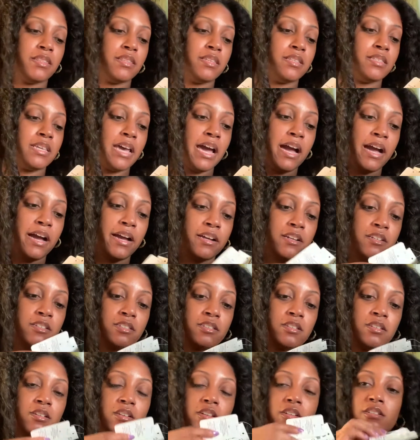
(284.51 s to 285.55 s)
The tags
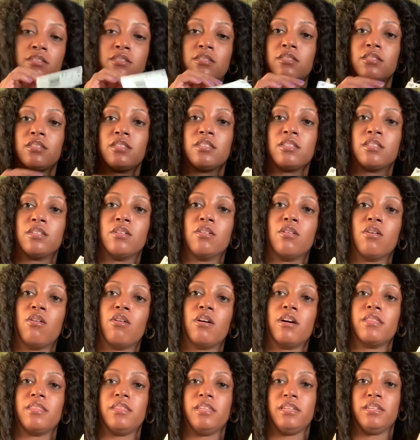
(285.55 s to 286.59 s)
are still
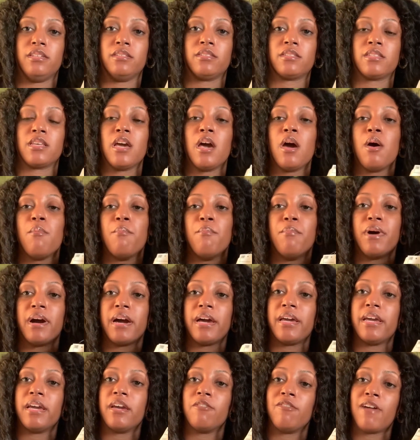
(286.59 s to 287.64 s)
on these,
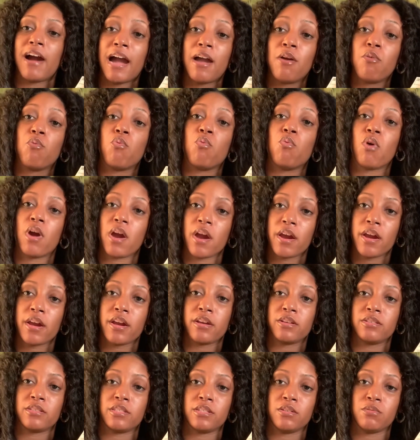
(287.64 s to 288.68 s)
but if I
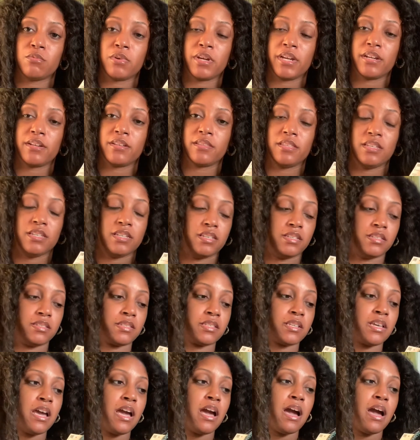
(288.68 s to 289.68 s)
were to wear these,